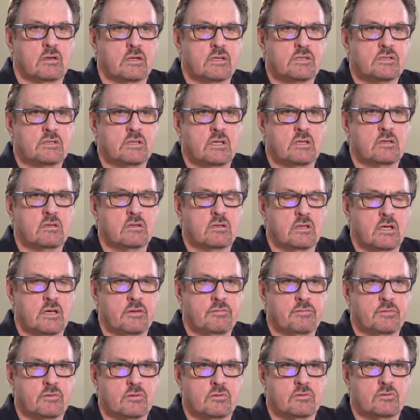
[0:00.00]
Our extended
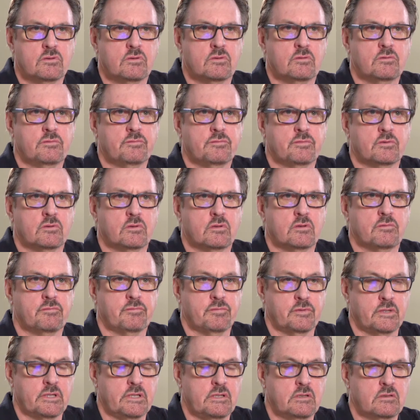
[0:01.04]
life is due for
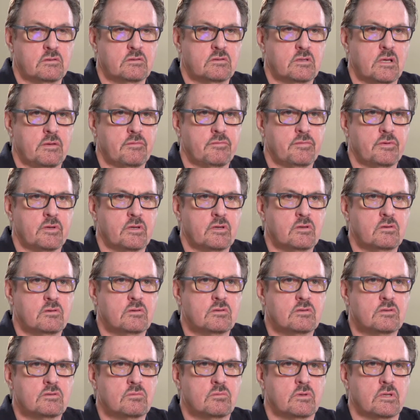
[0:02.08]
fleet type
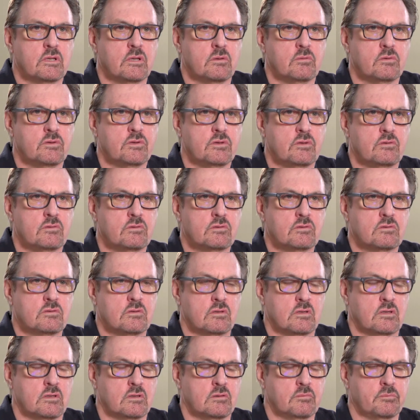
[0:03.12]
vehicles where they would
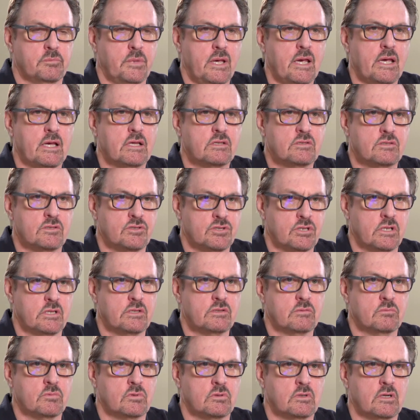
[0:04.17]
use pads and
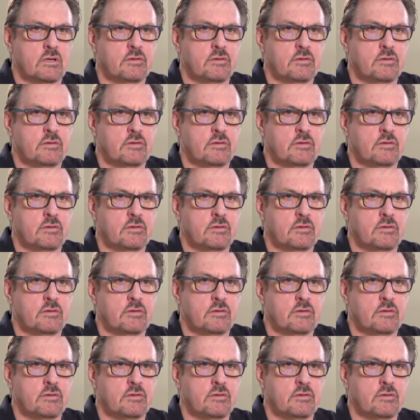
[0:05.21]
change them more